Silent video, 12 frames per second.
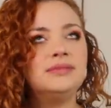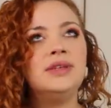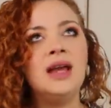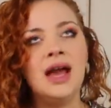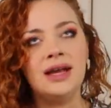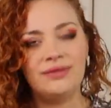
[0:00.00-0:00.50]

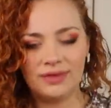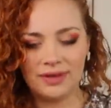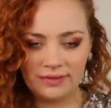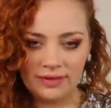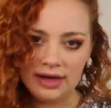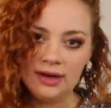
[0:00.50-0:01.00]
your head
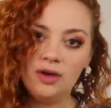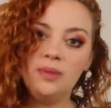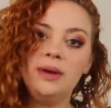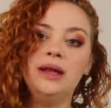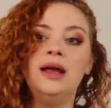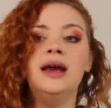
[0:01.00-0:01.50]
can feel a little
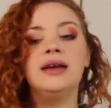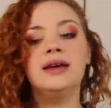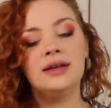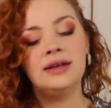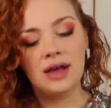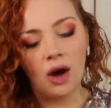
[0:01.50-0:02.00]
bit
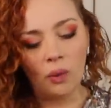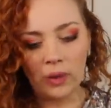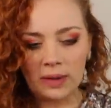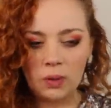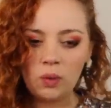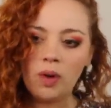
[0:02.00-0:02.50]
like a
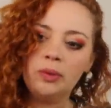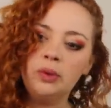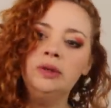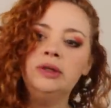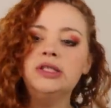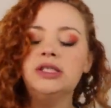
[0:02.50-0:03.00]
weeble wobble.